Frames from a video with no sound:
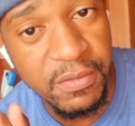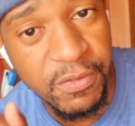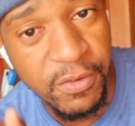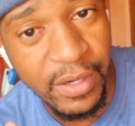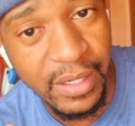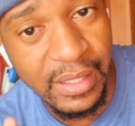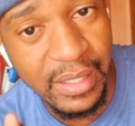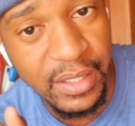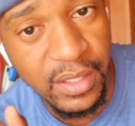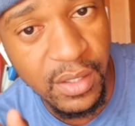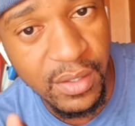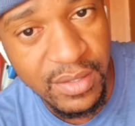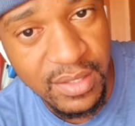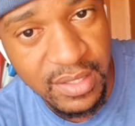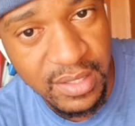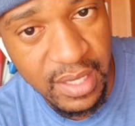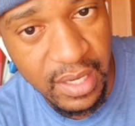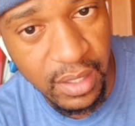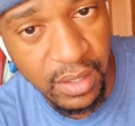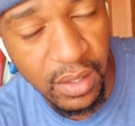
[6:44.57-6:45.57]
Franklin
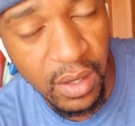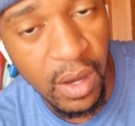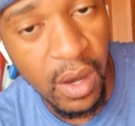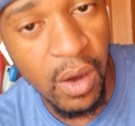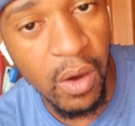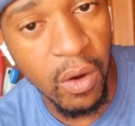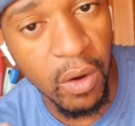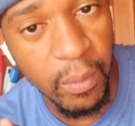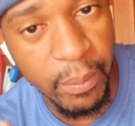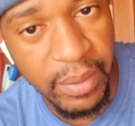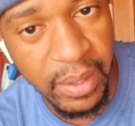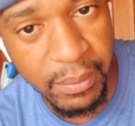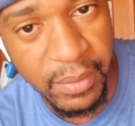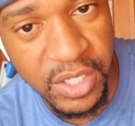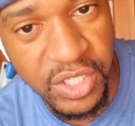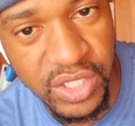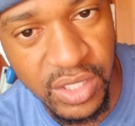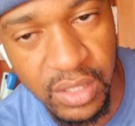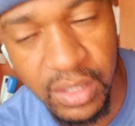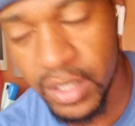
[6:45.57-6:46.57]
consent or
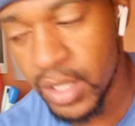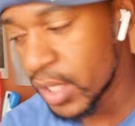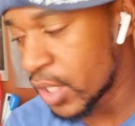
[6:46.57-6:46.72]
permission.